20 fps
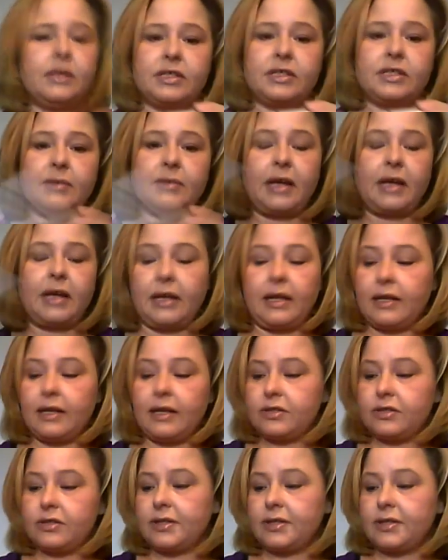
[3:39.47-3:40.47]
So my
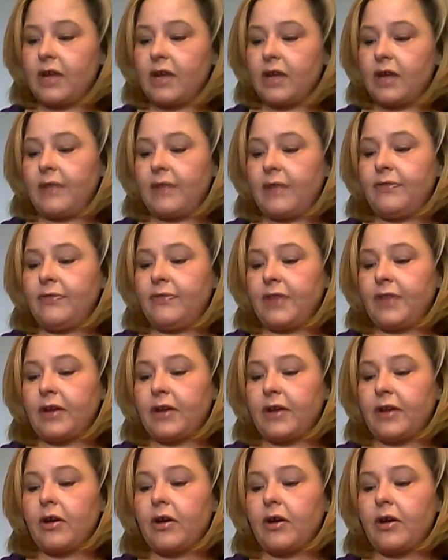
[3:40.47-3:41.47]
eyelashes have gotten
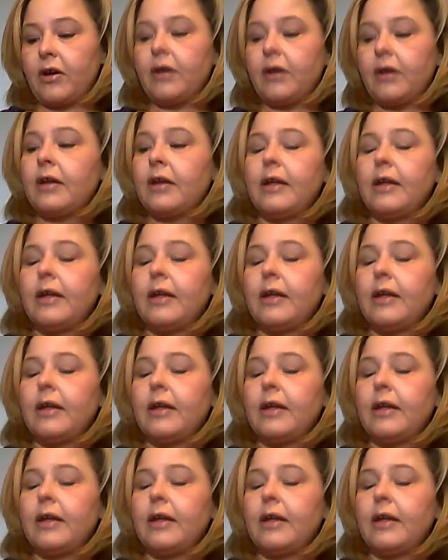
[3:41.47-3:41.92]
thicker.